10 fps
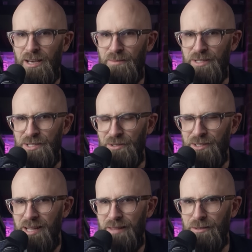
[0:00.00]
but your
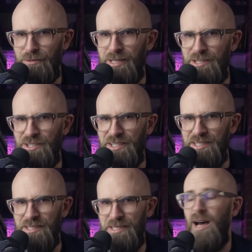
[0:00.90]
nether
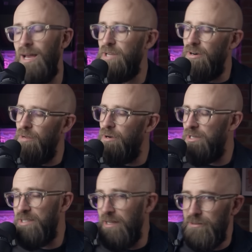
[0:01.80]
regions. I'm currently
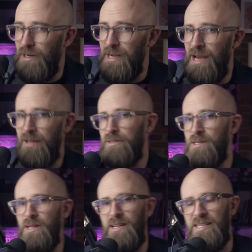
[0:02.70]
wearing Sheath right now. I've
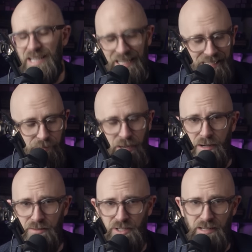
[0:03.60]
also got a nice clean
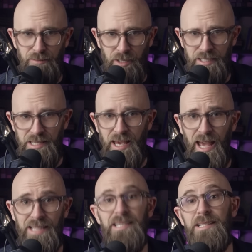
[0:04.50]
pair of Sheath right here,
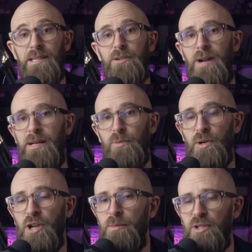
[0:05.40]
and it's incredible.
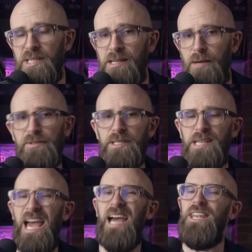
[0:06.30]
No more discomfort,
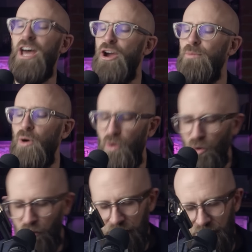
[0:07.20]
no more
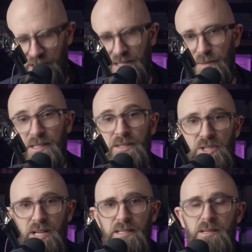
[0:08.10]
awkward adjustments,
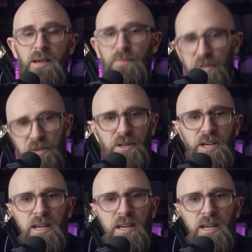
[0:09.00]
just pure